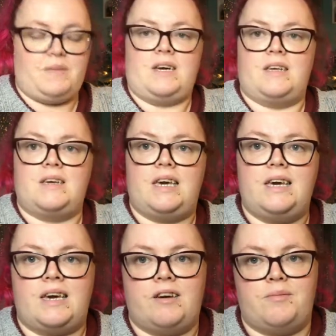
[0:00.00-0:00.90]
And
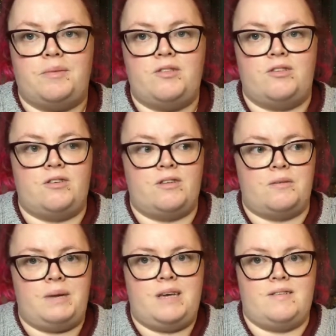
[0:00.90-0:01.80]
Geek Gear have been doing
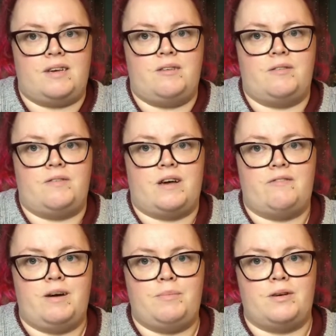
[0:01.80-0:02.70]
amazing with their
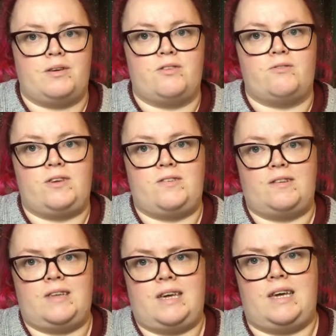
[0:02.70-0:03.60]
replicas
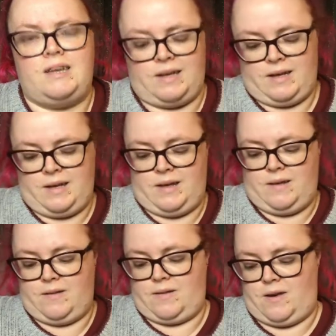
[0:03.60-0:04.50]
recently.
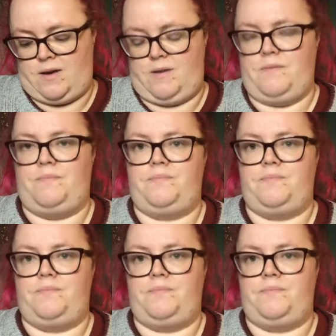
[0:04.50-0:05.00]
So let's